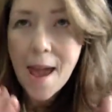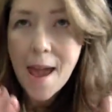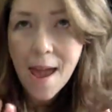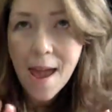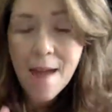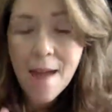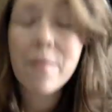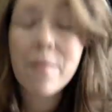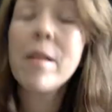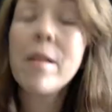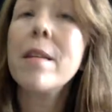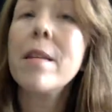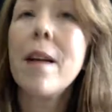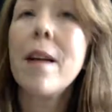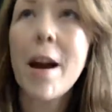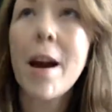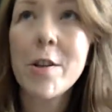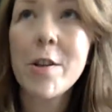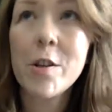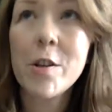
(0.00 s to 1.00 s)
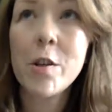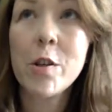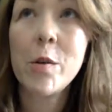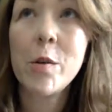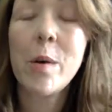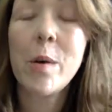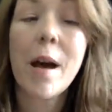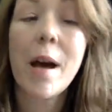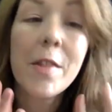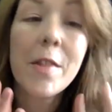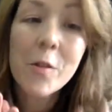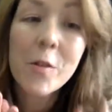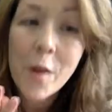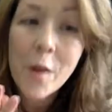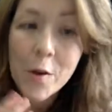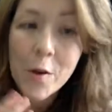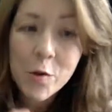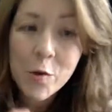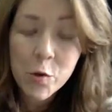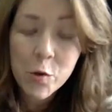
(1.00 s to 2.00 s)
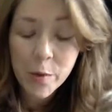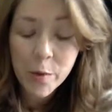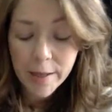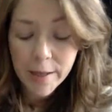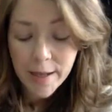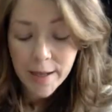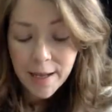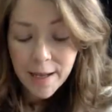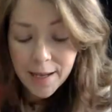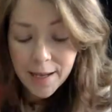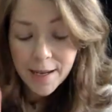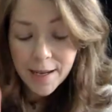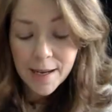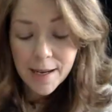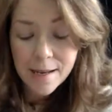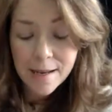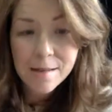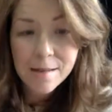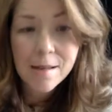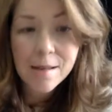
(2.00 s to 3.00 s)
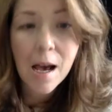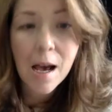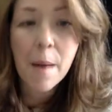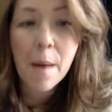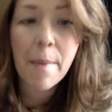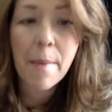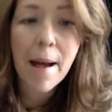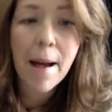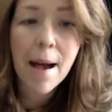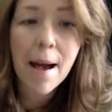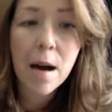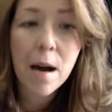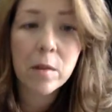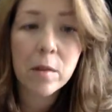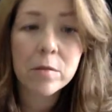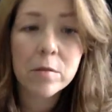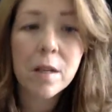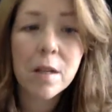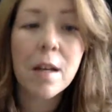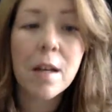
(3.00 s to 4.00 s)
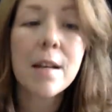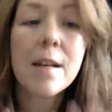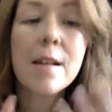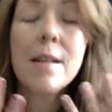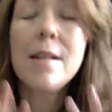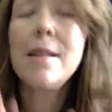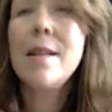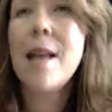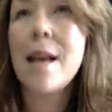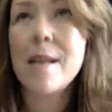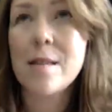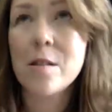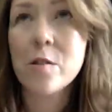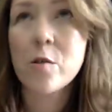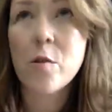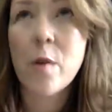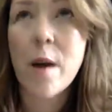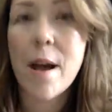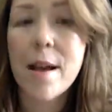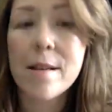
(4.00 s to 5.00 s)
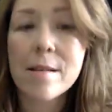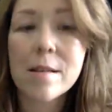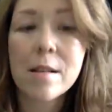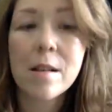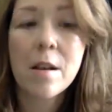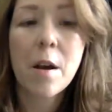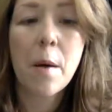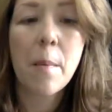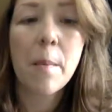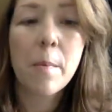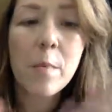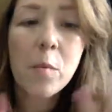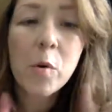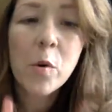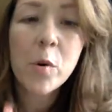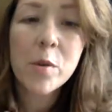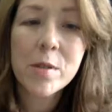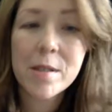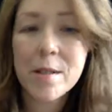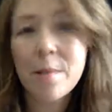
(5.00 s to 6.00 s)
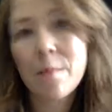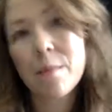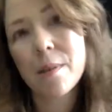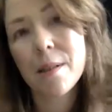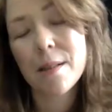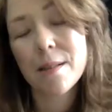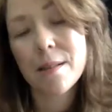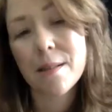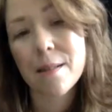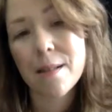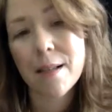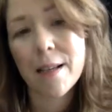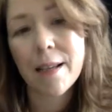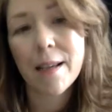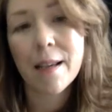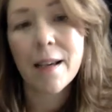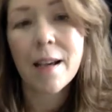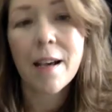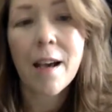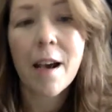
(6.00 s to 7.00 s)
Everything I do at the Rose Tree is about less stress, more simplicity,